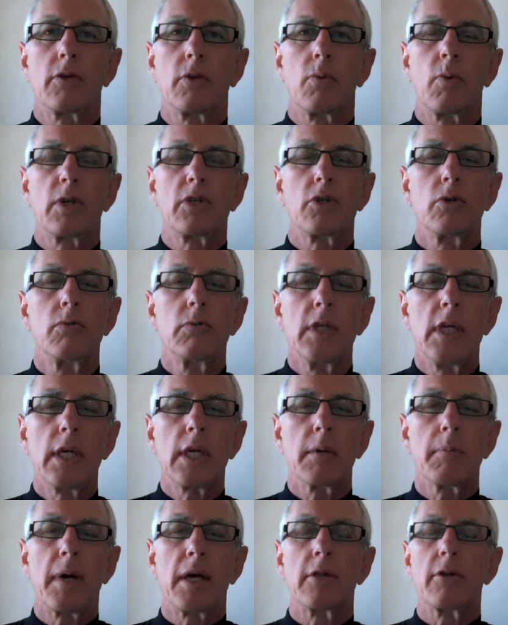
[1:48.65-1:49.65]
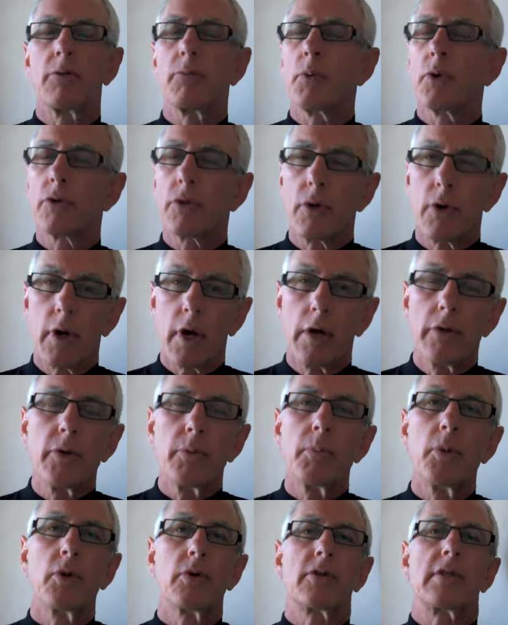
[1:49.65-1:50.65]
And what's unique about this book, there are other
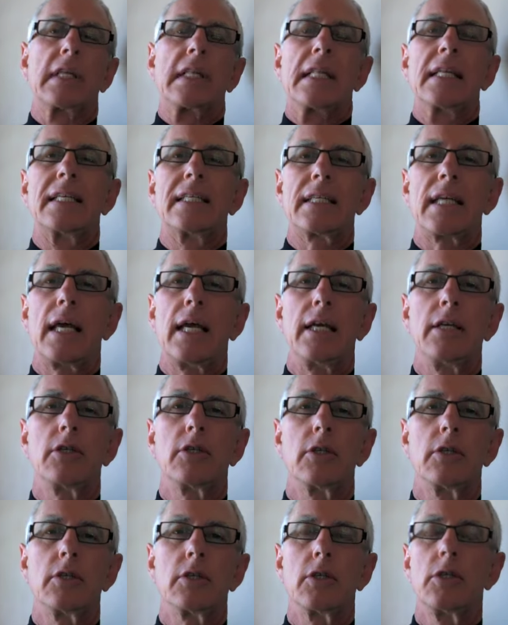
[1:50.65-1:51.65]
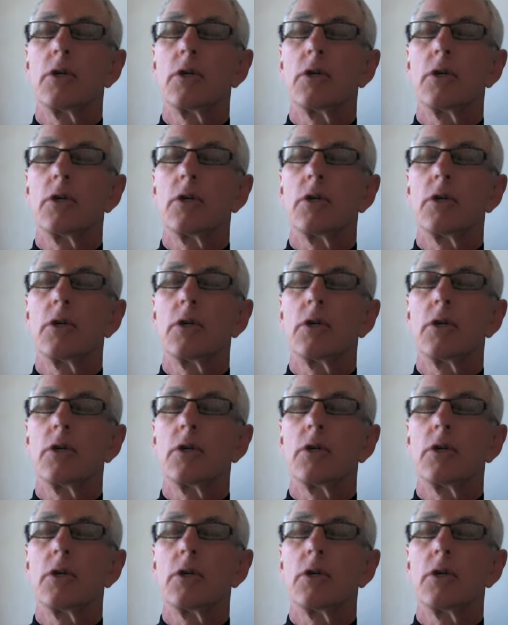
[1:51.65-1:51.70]
books that list agents,